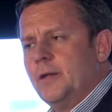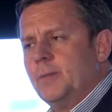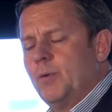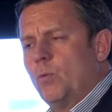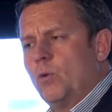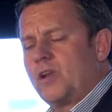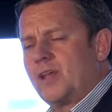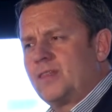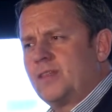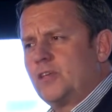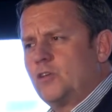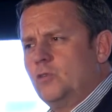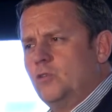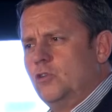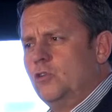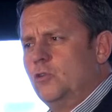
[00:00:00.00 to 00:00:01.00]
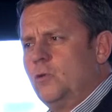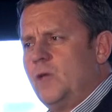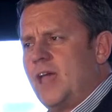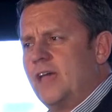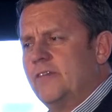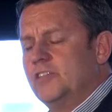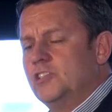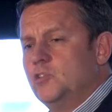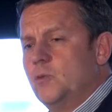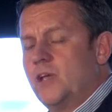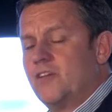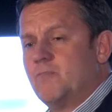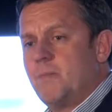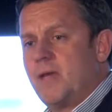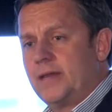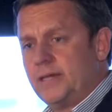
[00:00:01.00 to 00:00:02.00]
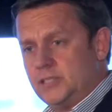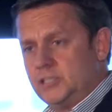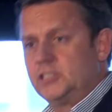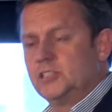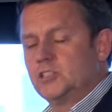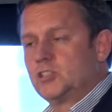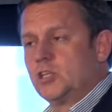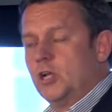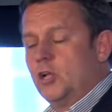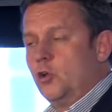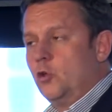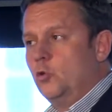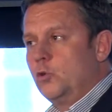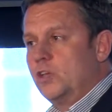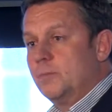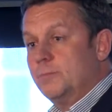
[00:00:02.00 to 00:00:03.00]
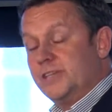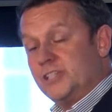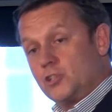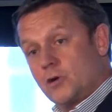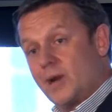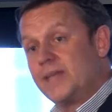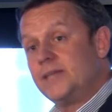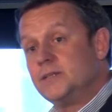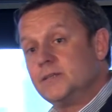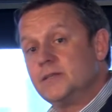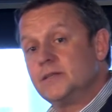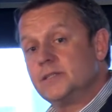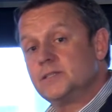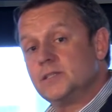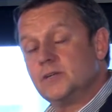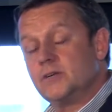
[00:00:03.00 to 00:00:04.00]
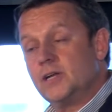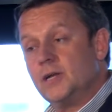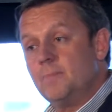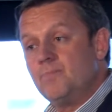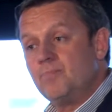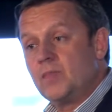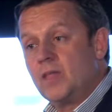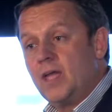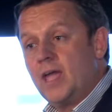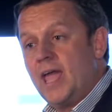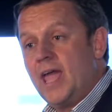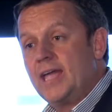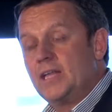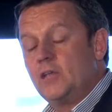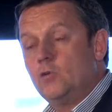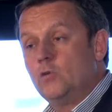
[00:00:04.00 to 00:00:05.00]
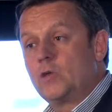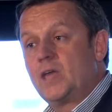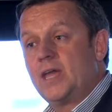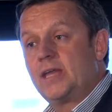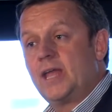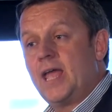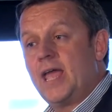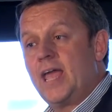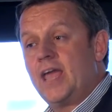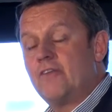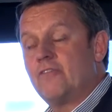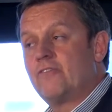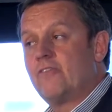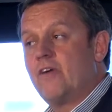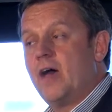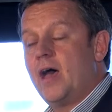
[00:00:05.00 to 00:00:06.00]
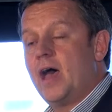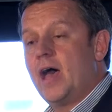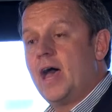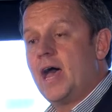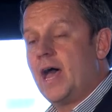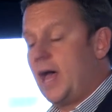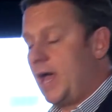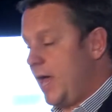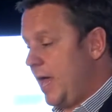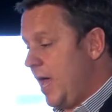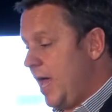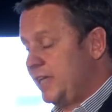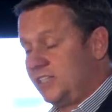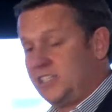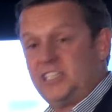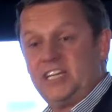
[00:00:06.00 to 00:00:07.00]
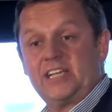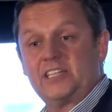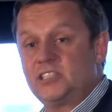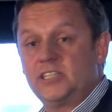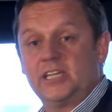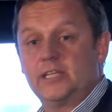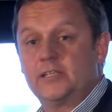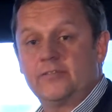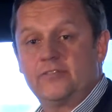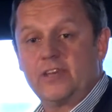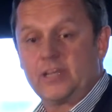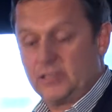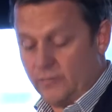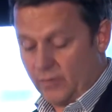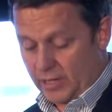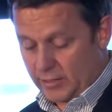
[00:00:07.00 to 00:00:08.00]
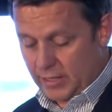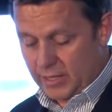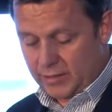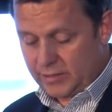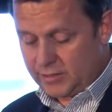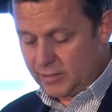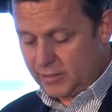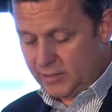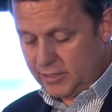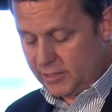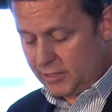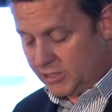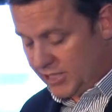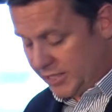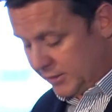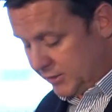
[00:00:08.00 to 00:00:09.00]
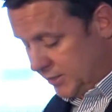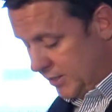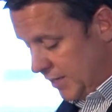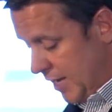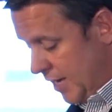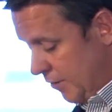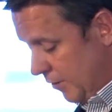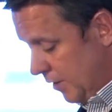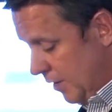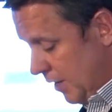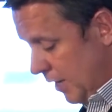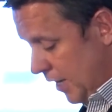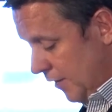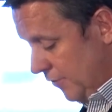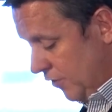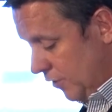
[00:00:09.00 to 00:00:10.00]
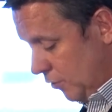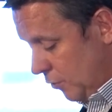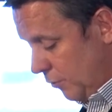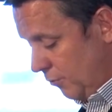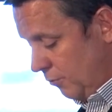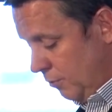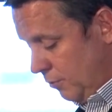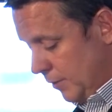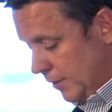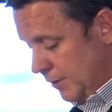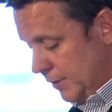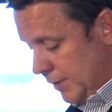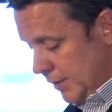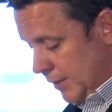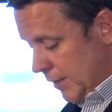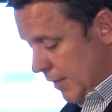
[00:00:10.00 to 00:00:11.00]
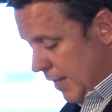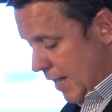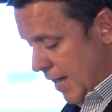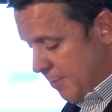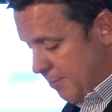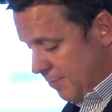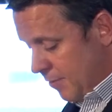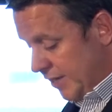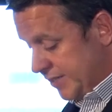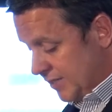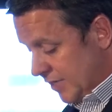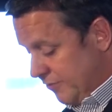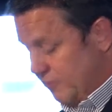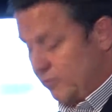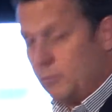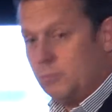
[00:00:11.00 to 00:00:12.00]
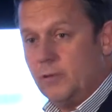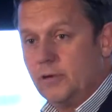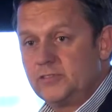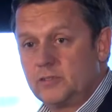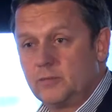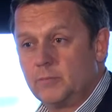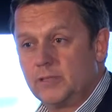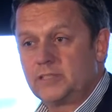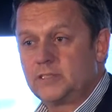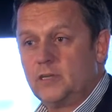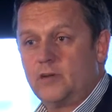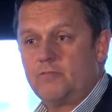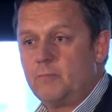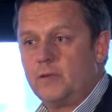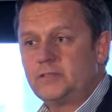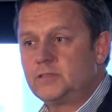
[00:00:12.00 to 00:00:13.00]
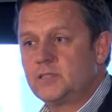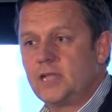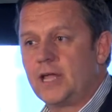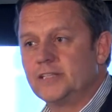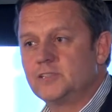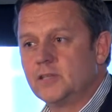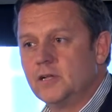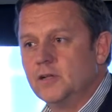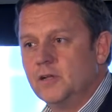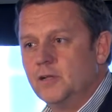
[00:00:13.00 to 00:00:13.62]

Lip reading: But what I think you do have is you have managers who can be trained in this area and who can have a check sheet effectively. And there's a check sheet here, and if you look through it, I suffer from most of them myself most days.